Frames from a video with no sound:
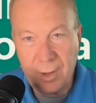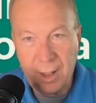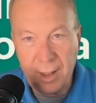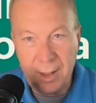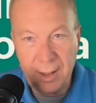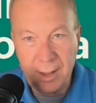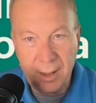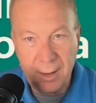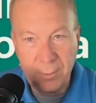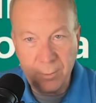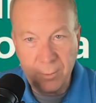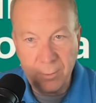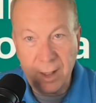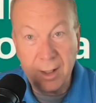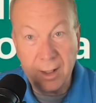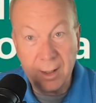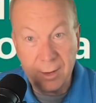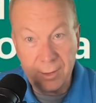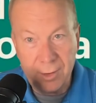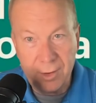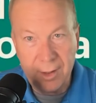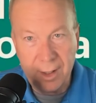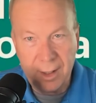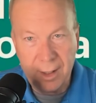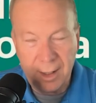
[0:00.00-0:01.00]
we are
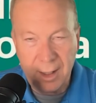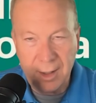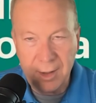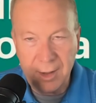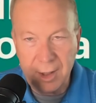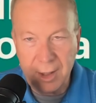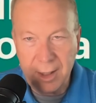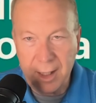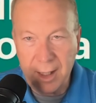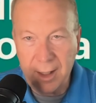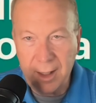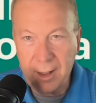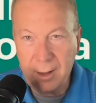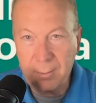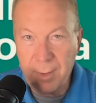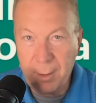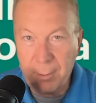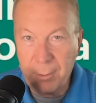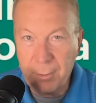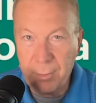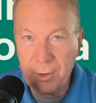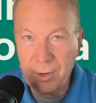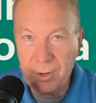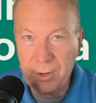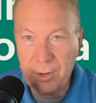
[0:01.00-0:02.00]
trying to educate our
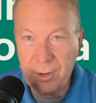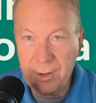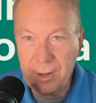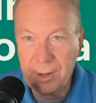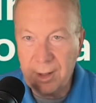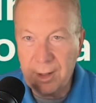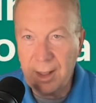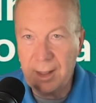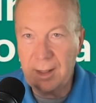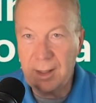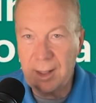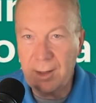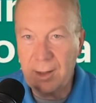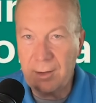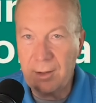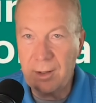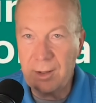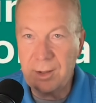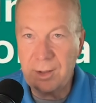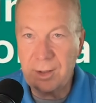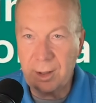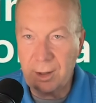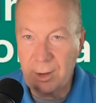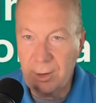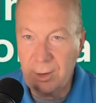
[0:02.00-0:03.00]
members that there are
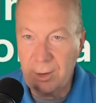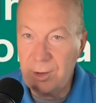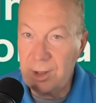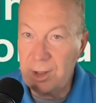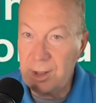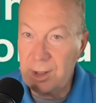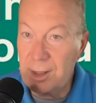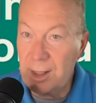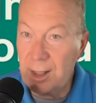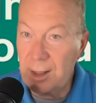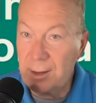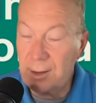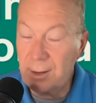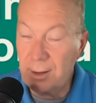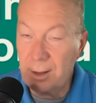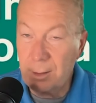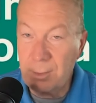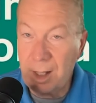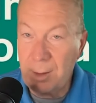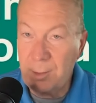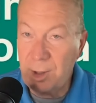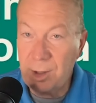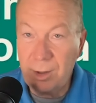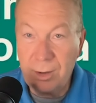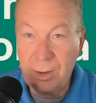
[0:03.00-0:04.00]
solutions out there that
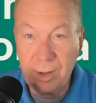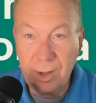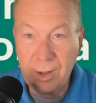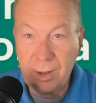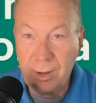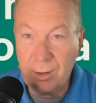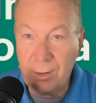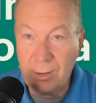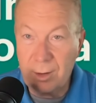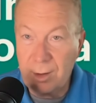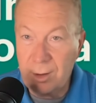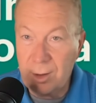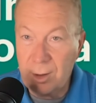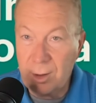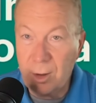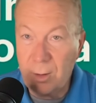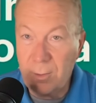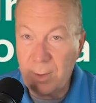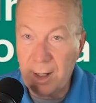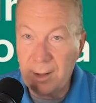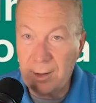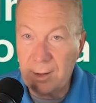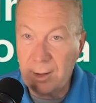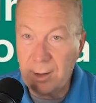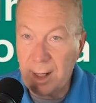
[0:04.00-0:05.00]
maybe you just don't know
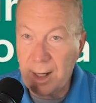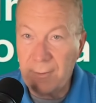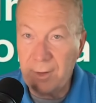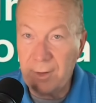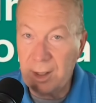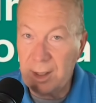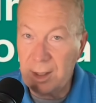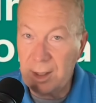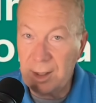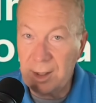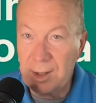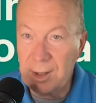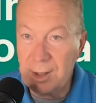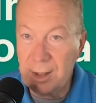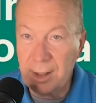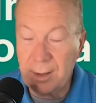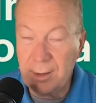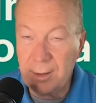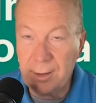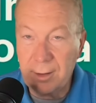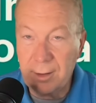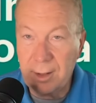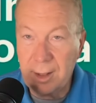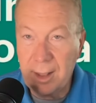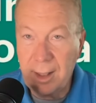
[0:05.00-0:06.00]
about or haven't
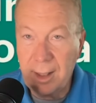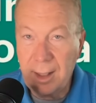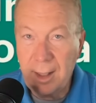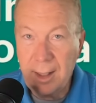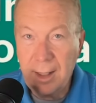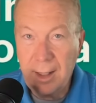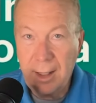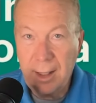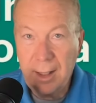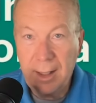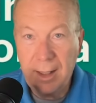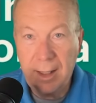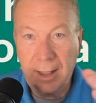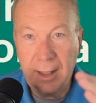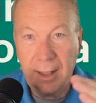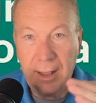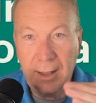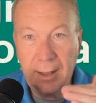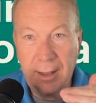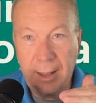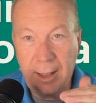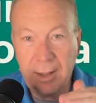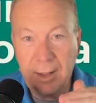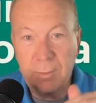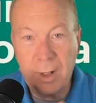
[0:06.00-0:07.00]
considered. And
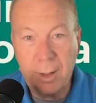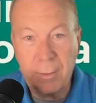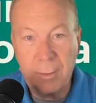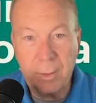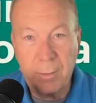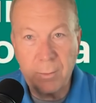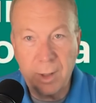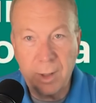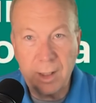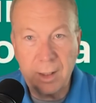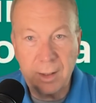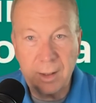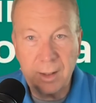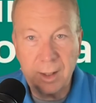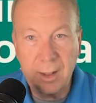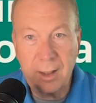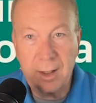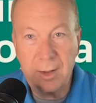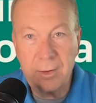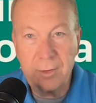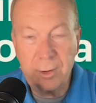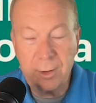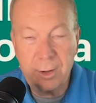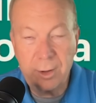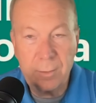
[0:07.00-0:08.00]
that's why we wanted to
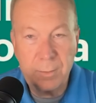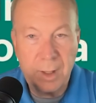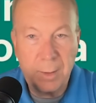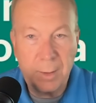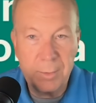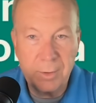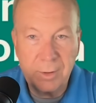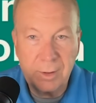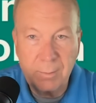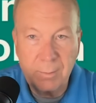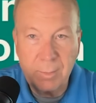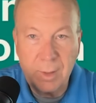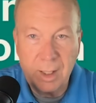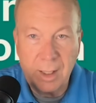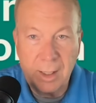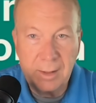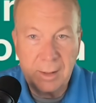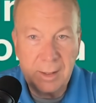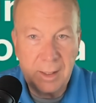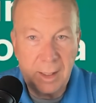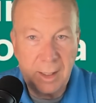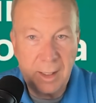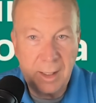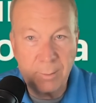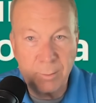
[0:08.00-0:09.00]
introduce people to
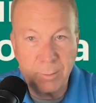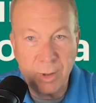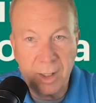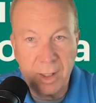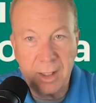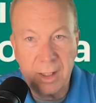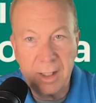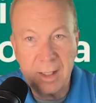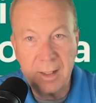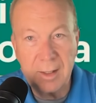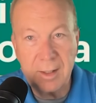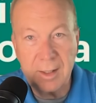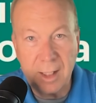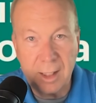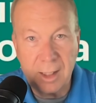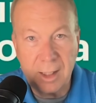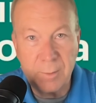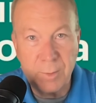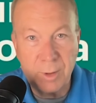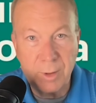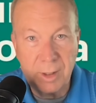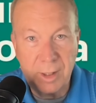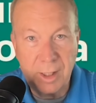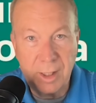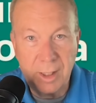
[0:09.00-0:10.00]
Monty and bring his
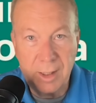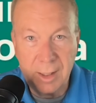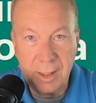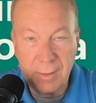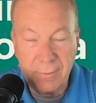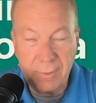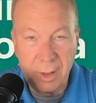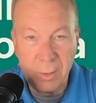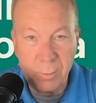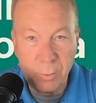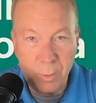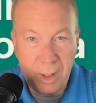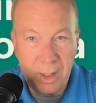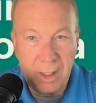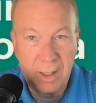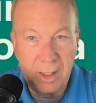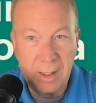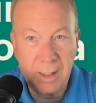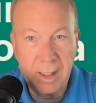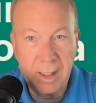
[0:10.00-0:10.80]
expertise every week.